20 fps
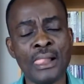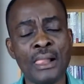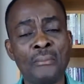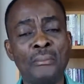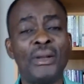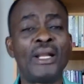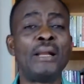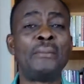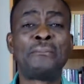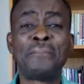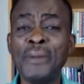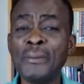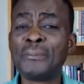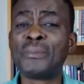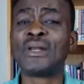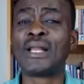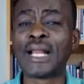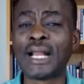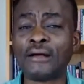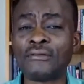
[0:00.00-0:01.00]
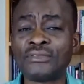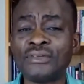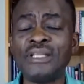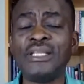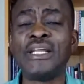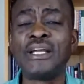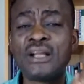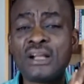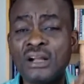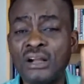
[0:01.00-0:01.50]
But the people that have
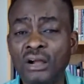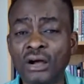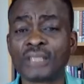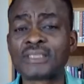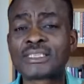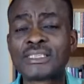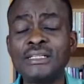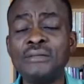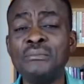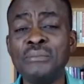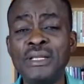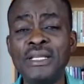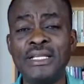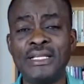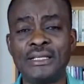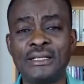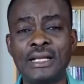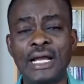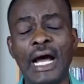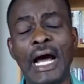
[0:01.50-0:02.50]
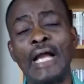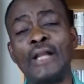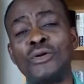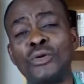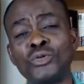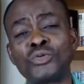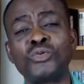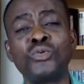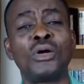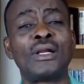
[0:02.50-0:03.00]
really gotten me are
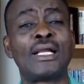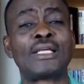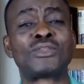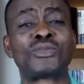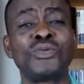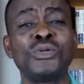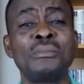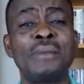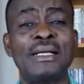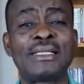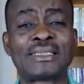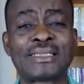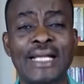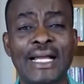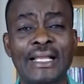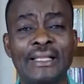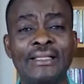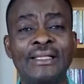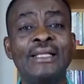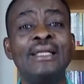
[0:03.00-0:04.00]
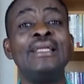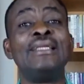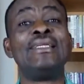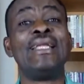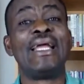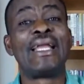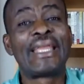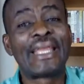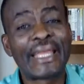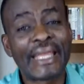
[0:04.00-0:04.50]
those who understood my style.
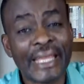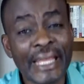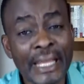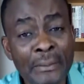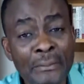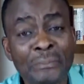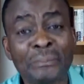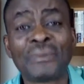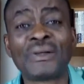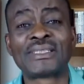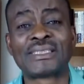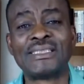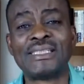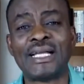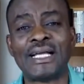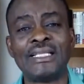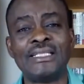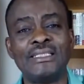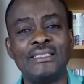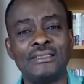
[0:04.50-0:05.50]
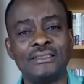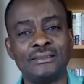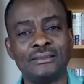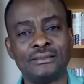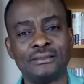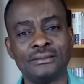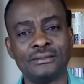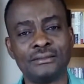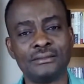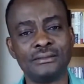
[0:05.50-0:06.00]
They came personally.
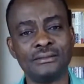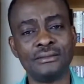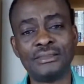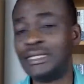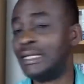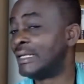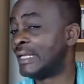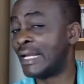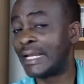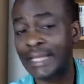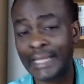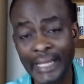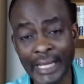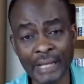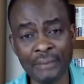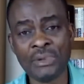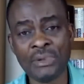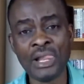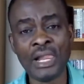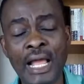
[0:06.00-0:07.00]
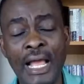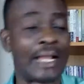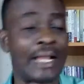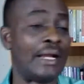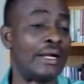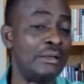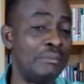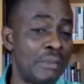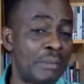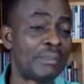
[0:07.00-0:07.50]
They came. I
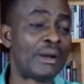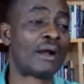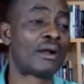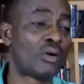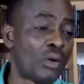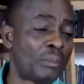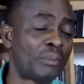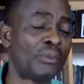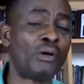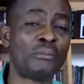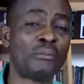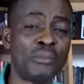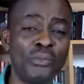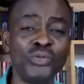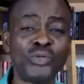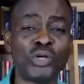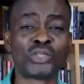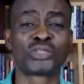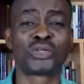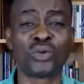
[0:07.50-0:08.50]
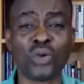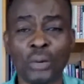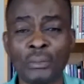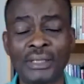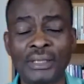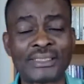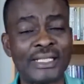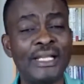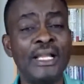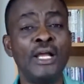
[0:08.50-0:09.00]
can remember a couple of people just come
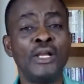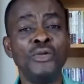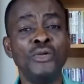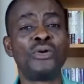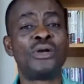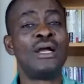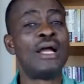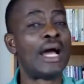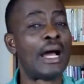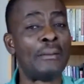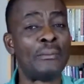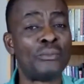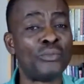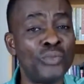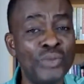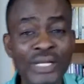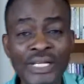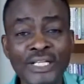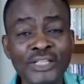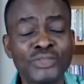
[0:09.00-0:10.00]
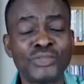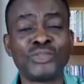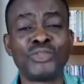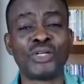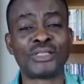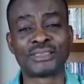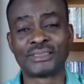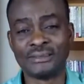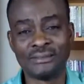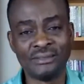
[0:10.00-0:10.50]
and say, look, I'm willing to
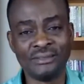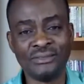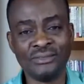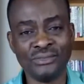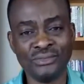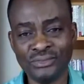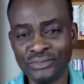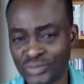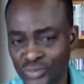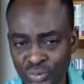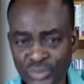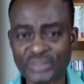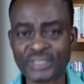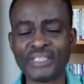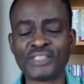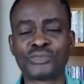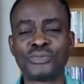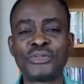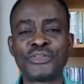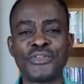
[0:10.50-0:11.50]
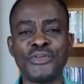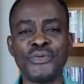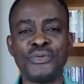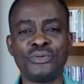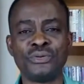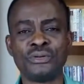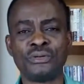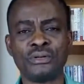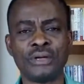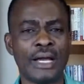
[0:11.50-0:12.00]
just do things with
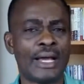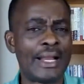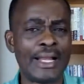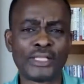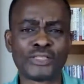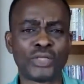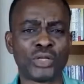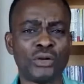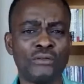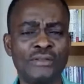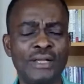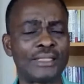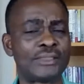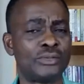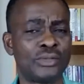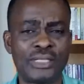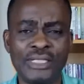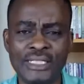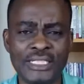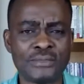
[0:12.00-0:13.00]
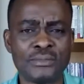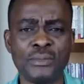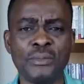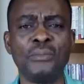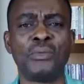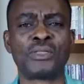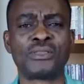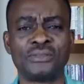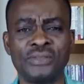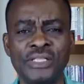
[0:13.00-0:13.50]
you. And I thought of it as, okay, these people
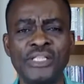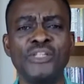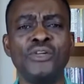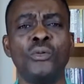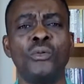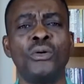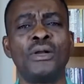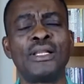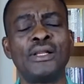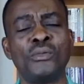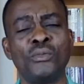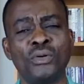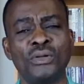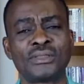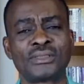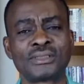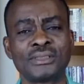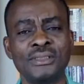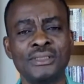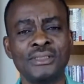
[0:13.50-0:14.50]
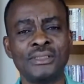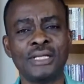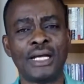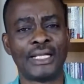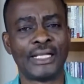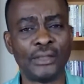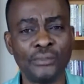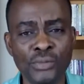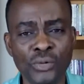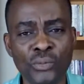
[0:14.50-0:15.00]
must really know what they want.
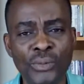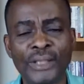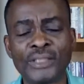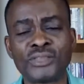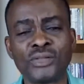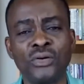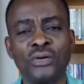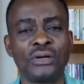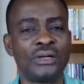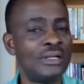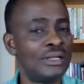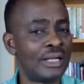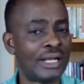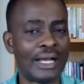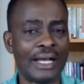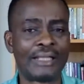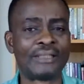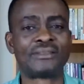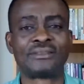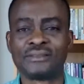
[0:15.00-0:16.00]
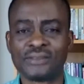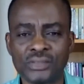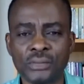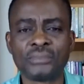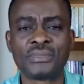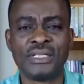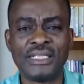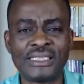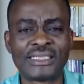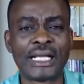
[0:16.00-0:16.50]
And then we went on. And
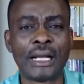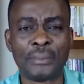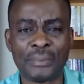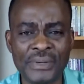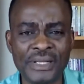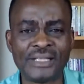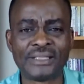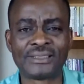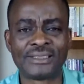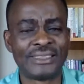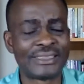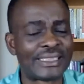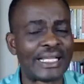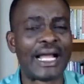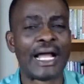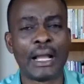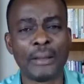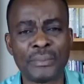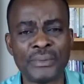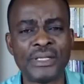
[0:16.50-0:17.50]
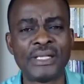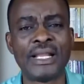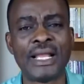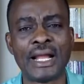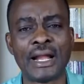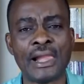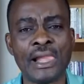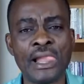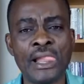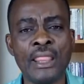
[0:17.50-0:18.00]
something is happening. Things are happening
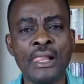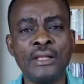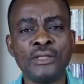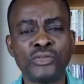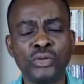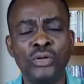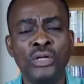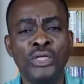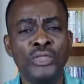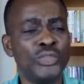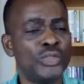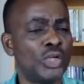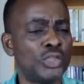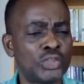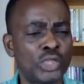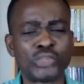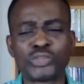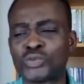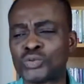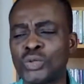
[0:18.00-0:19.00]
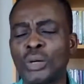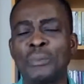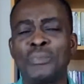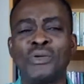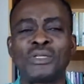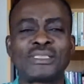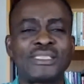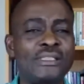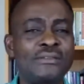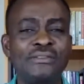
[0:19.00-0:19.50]
there. So you don't just drop your
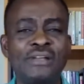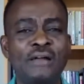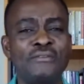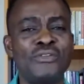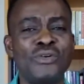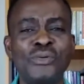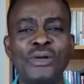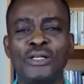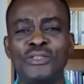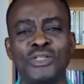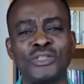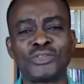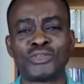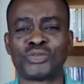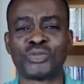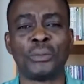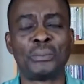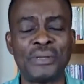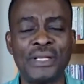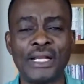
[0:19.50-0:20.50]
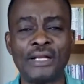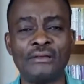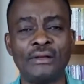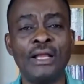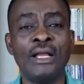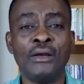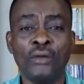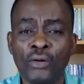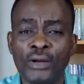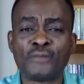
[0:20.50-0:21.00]
CV everywhere and just drop it anywhere.
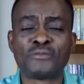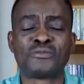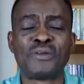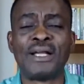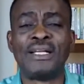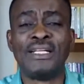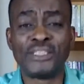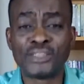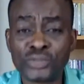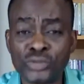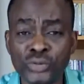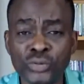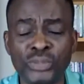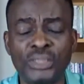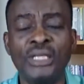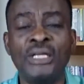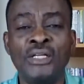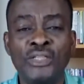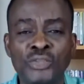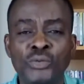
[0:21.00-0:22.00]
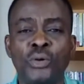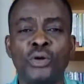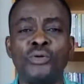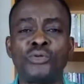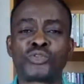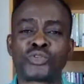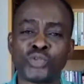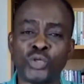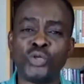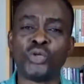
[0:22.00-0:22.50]
Okay, fine, it's good. You want to
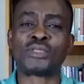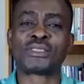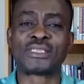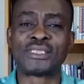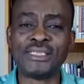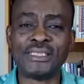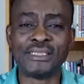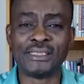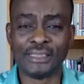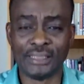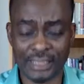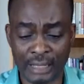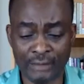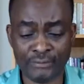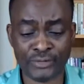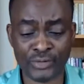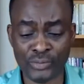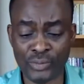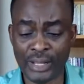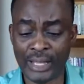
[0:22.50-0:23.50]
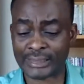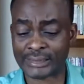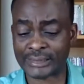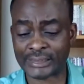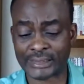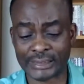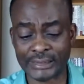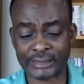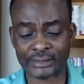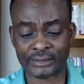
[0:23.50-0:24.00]
sow your seed everywhere as
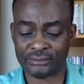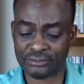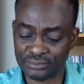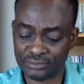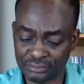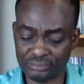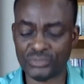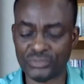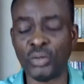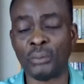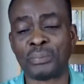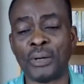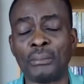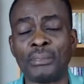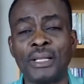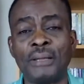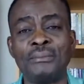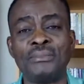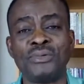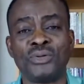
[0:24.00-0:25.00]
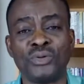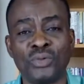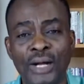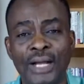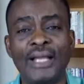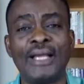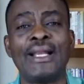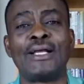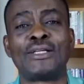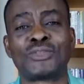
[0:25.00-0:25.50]
it is. No problem. Go
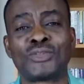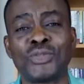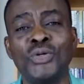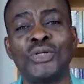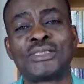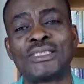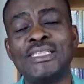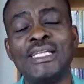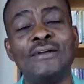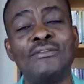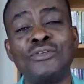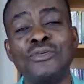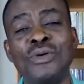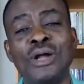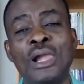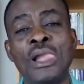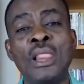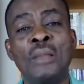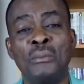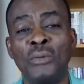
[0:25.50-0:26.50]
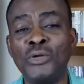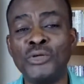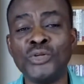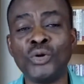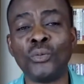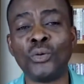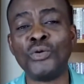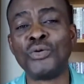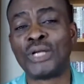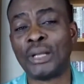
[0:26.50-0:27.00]
ahead and sow your seed everywhere. But you
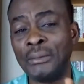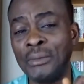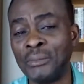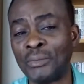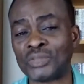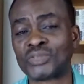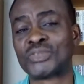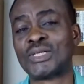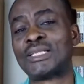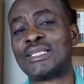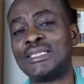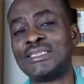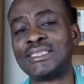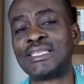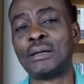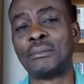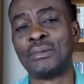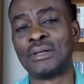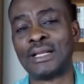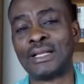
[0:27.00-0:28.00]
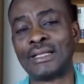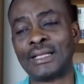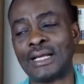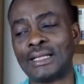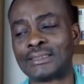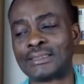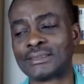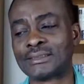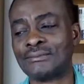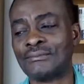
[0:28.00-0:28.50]
know what? You can be more strategic than that.